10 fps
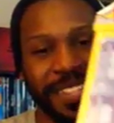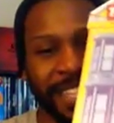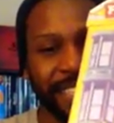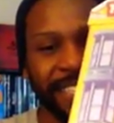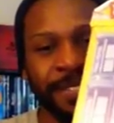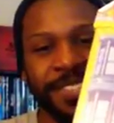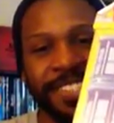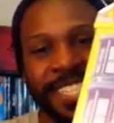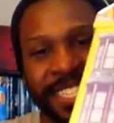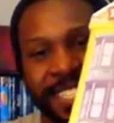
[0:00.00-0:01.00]
This
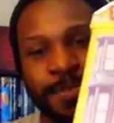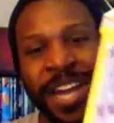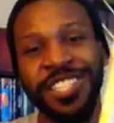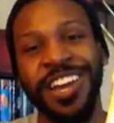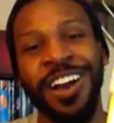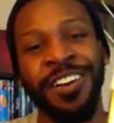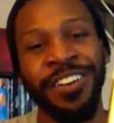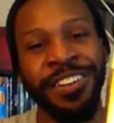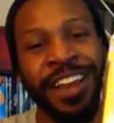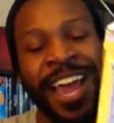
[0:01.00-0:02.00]
is my childhood.